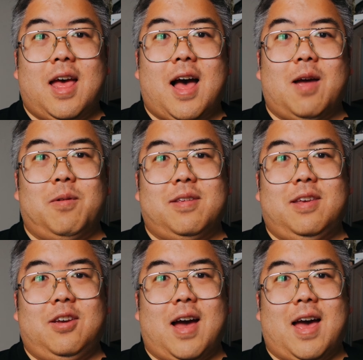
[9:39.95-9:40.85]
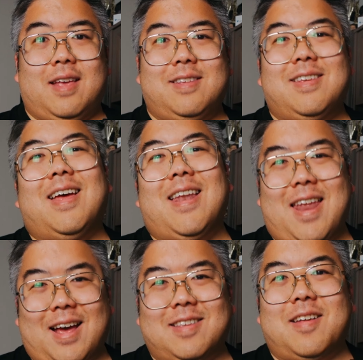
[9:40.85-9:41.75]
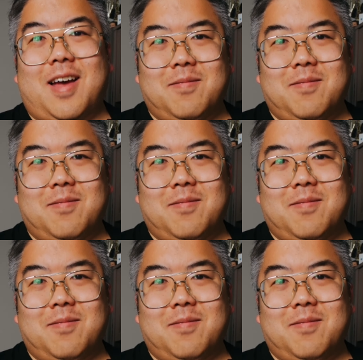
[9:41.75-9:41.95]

I will see you guys next time.